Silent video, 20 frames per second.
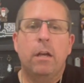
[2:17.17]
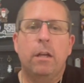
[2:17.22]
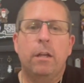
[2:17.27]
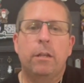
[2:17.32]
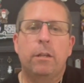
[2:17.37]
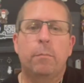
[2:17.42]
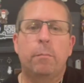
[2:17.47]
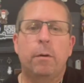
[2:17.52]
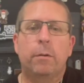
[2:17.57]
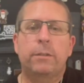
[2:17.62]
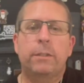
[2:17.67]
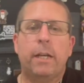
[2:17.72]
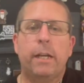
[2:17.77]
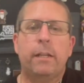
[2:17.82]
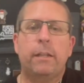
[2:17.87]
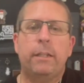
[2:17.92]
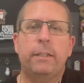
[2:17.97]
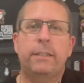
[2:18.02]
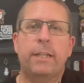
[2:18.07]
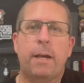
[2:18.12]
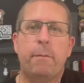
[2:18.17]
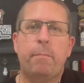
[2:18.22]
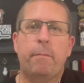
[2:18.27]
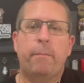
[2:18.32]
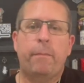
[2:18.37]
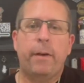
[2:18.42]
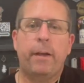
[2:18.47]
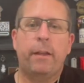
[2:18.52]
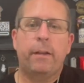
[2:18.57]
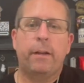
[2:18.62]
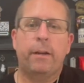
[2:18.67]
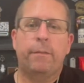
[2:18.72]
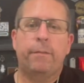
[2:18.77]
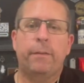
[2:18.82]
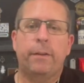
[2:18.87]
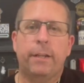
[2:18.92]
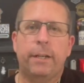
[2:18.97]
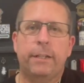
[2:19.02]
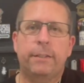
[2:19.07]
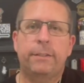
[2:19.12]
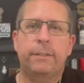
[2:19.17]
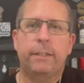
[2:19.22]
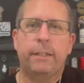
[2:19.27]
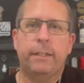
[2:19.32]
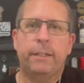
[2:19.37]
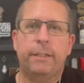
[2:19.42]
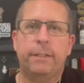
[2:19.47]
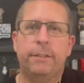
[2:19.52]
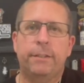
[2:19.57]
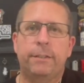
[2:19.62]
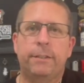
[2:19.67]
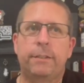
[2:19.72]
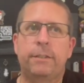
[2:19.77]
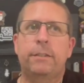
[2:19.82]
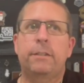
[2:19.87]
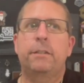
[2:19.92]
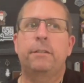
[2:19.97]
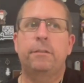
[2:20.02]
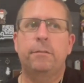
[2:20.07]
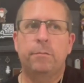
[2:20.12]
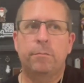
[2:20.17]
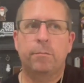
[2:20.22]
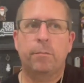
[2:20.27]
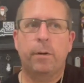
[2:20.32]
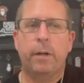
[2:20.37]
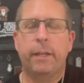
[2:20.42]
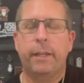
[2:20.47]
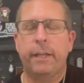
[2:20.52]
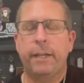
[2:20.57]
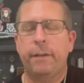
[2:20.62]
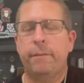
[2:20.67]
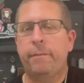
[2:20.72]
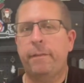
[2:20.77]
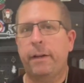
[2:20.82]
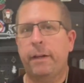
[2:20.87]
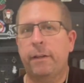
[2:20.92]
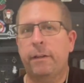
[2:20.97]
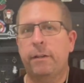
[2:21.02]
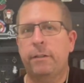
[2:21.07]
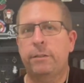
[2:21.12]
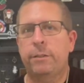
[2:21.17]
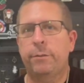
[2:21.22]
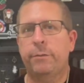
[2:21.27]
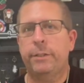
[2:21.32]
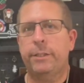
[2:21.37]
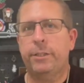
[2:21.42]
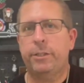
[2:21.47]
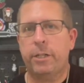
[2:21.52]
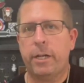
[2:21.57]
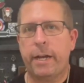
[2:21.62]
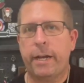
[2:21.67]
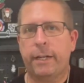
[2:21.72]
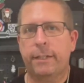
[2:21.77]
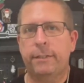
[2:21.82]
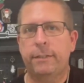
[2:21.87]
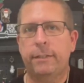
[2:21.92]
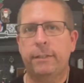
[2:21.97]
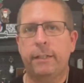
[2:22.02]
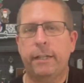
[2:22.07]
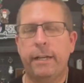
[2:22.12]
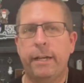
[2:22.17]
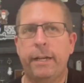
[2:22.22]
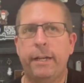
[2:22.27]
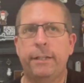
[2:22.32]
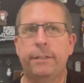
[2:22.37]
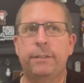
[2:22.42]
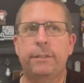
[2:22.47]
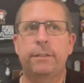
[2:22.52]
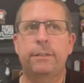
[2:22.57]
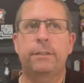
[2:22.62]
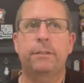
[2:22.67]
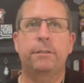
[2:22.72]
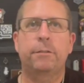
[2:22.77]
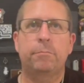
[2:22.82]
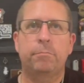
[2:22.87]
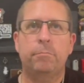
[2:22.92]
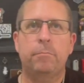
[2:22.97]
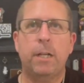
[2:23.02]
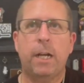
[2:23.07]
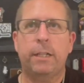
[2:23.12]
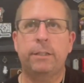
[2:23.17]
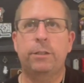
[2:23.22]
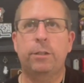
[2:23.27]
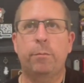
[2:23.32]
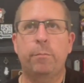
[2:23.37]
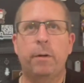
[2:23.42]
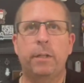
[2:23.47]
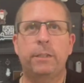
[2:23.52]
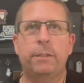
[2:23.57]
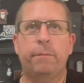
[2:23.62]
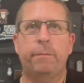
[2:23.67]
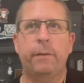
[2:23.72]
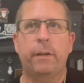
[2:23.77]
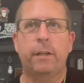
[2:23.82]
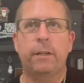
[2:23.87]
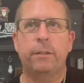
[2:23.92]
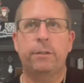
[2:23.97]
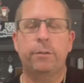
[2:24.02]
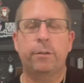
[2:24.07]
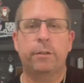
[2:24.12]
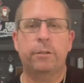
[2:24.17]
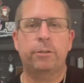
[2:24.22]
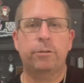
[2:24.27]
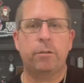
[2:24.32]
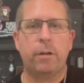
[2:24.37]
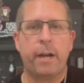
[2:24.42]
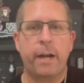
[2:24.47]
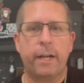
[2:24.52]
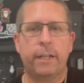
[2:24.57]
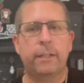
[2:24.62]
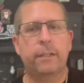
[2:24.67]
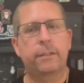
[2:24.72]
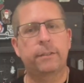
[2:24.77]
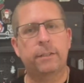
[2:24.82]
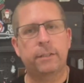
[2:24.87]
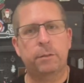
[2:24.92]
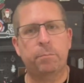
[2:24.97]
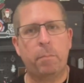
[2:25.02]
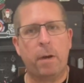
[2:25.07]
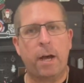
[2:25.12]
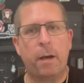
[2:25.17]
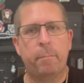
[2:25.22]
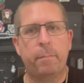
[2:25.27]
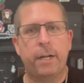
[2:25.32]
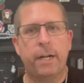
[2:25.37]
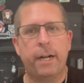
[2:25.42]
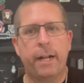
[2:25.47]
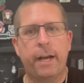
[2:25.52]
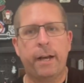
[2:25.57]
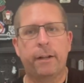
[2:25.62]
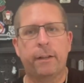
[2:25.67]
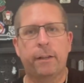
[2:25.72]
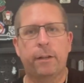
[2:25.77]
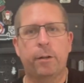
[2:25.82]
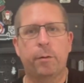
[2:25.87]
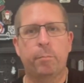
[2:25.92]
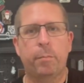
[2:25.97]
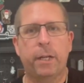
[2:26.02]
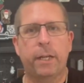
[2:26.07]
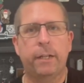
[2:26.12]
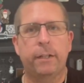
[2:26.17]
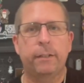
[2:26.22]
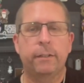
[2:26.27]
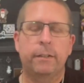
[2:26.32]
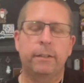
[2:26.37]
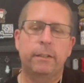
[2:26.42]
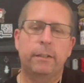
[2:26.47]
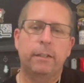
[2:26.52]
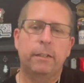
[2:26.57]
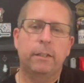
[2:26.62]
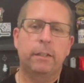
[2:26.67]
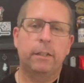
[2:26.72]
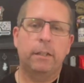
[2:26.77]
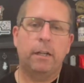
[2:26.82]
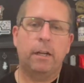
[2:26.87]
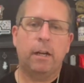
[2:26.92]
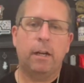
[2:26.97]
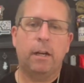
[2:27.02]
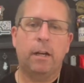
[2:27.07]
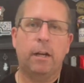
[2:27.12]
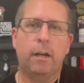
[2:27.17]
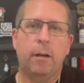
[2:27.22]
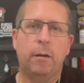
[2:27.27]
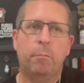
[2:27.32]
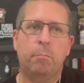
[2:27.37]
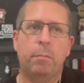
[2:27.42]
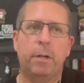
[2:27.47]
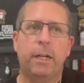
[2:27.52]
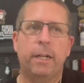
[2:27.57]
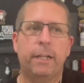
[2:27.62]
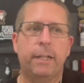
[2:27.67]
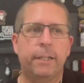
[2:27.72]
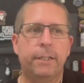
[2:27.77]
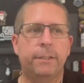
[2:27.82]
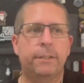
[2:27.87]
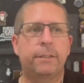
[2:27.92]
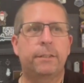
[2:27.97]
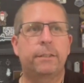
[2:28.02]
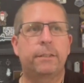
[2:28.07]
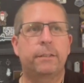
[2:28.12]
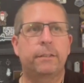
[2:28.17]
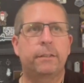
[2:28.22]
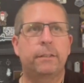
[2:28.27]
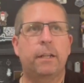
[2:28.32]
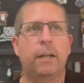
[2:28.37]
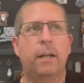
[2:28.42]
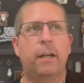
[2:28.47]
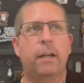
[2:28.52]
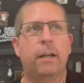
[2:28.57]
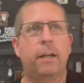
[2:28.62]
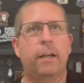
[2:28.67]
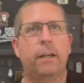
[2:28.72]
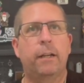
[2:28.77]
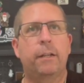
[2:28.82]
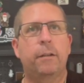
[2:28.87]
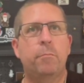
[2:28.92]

The most likely type of failure for this is really failure to eject. It's not so much a failure to extract because it's popping it out a little bit, but it is a